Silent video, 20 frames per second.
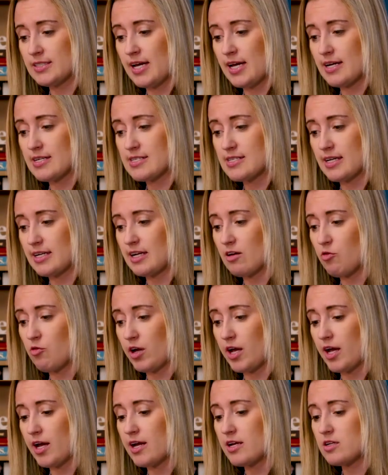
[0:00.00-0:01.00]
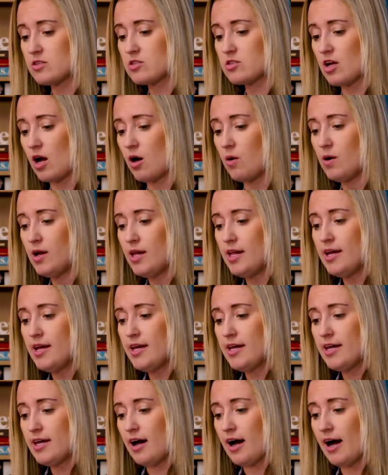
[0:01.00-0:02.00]
That is significant. So
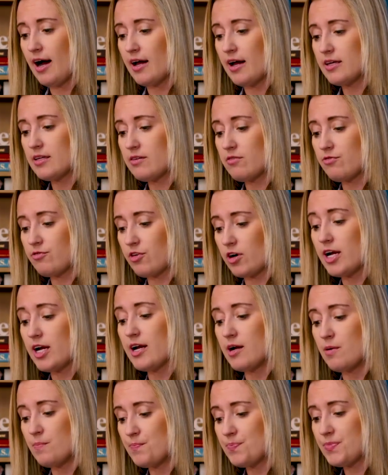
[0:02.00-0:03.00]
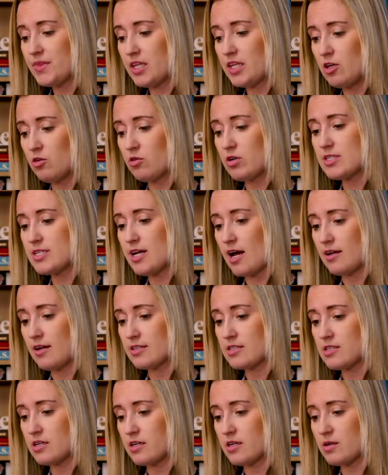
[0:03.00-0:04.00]
for him, you can tell
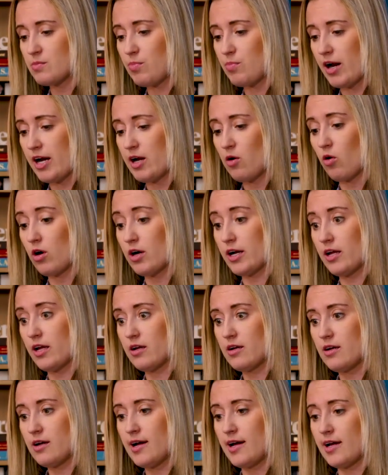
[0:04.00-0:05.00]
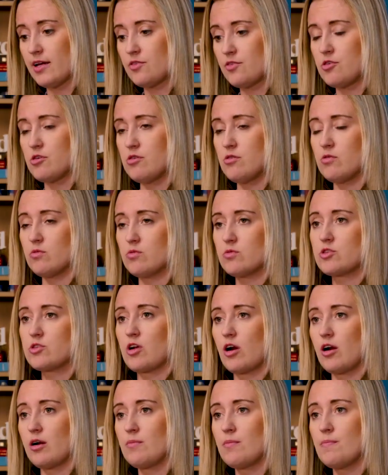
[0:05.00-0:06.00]
it's a priority to
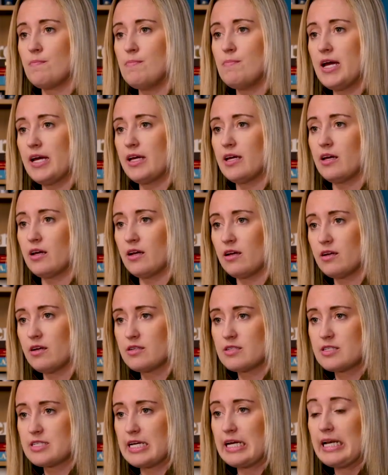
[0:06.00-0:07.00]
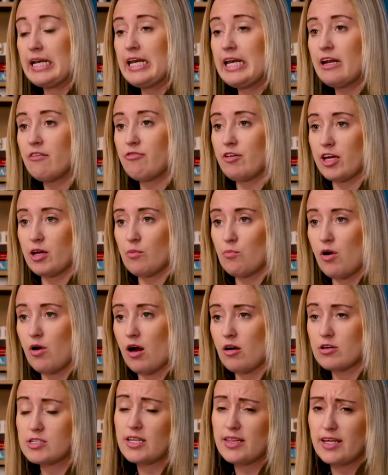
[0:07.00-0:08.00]
start making significant
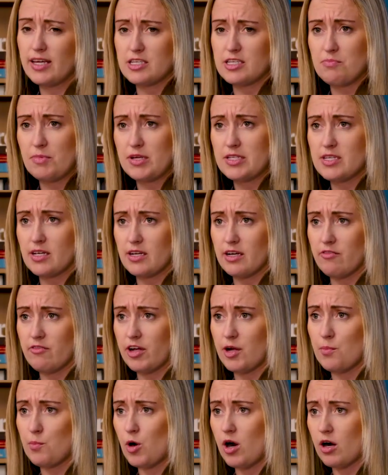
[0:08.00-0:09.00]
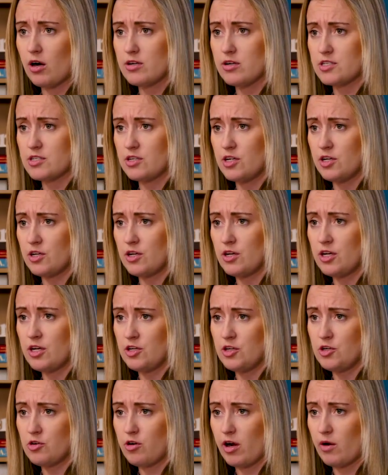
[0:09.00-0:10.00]
progress. I think he's made significant progress
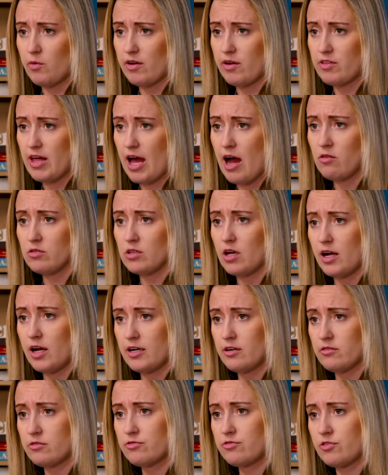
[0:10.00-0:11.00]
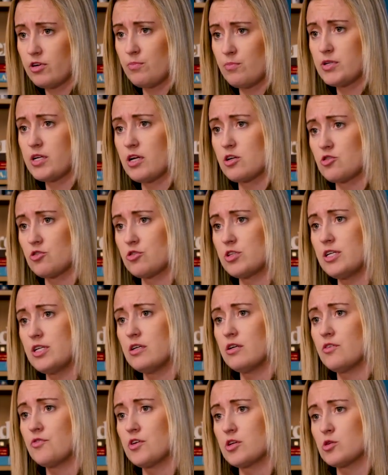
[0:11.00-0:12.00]
in Ukraine. We have the outline of a potential
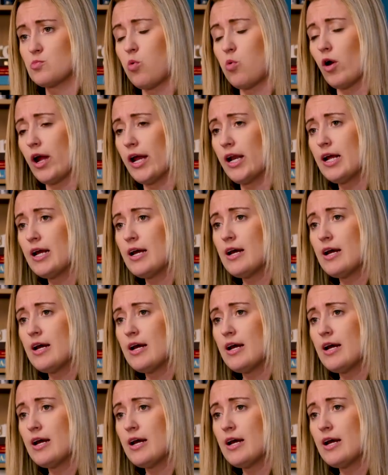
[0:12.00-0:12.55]
deal at this point,